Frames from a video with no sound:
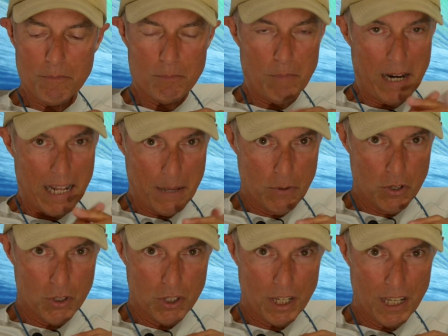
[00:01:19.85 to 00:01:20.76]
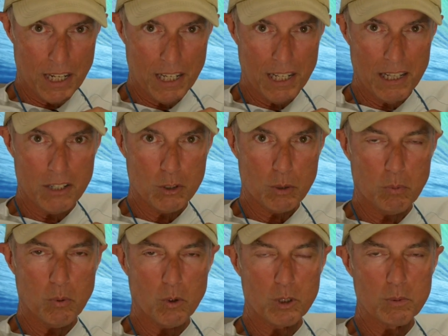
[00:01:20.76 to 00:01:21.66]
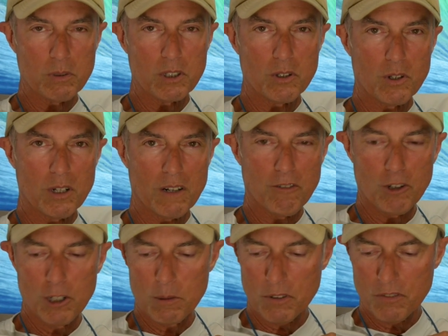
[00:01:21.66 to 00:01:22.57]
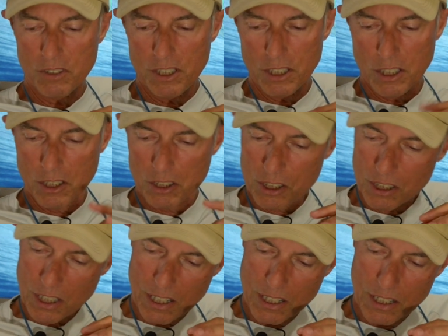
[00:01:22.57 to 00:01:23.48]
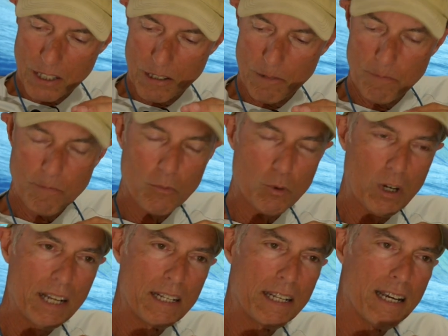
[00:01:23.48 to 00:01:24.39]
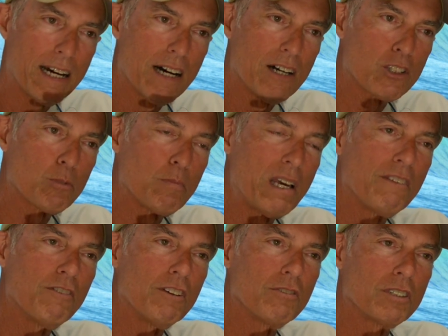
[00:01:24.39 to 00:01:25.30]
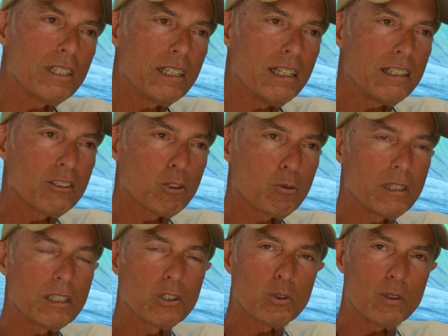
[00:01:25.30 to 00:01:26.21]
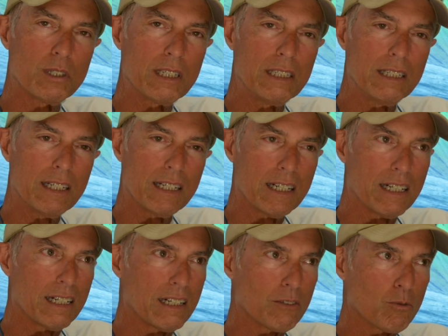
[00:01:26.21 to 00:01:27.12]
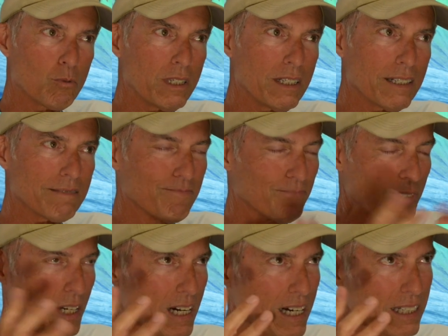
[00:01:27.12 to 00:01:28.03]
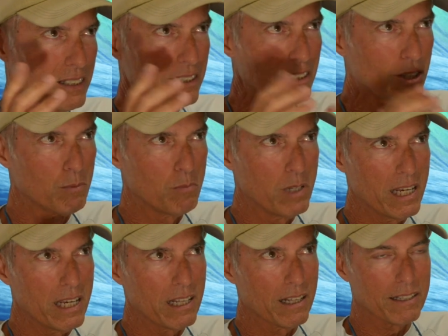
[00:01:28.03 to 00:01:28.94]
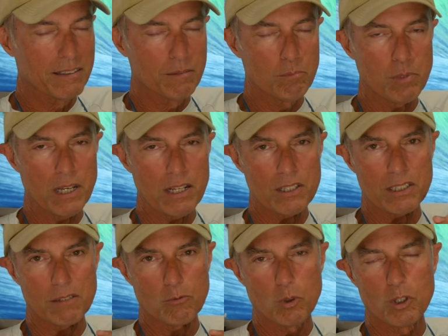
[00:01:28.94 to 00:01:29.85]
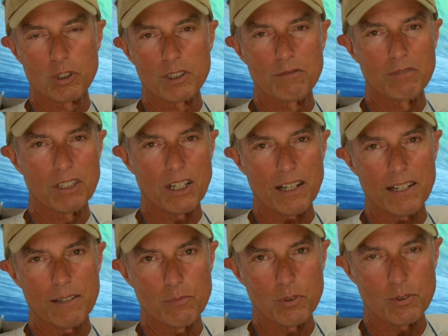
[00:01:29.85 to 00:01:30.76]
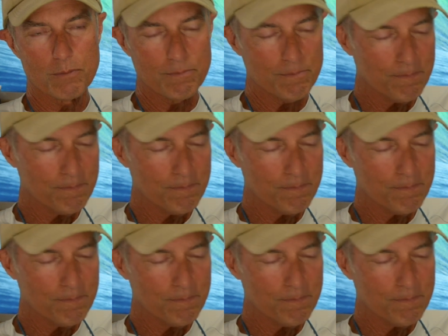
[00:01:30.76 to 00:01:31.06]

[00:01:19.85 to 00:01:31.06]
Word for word: My name is Shannon. This report's been going on for a number of years. Um, right now, it's May 15, 2020, and we I consider May like the best and worst of times.